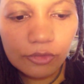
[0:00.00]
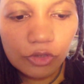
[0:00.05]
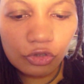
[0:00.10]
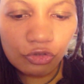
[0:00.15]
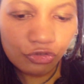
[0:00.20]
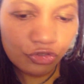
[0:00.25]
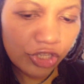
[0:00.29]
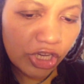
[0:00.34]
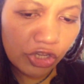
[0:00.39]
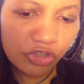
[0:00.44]

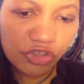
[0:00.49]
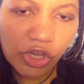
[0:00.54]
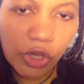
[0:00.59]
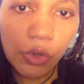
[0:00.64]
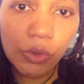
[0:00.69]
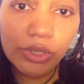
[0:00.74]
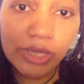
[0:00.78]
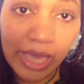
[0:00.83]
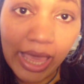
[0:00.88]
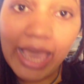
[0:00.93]
she
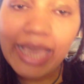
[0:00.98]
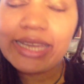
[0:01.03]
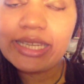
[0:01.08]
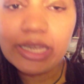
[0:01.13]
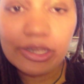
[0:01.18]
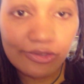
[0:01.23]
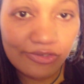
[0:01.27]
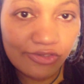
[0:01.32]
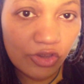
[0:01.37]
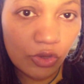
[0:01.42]
showed
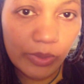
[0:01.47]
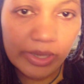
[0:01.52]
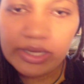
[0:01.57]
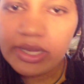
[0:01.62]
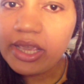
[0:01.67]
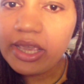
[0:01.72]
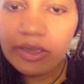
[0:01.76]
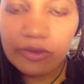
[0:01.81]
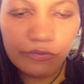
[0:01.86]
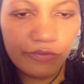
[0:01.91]
kindness to it.
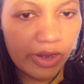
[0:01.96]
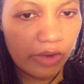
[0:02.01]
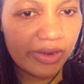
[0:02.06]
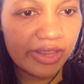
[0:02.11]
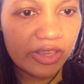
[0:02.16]
Very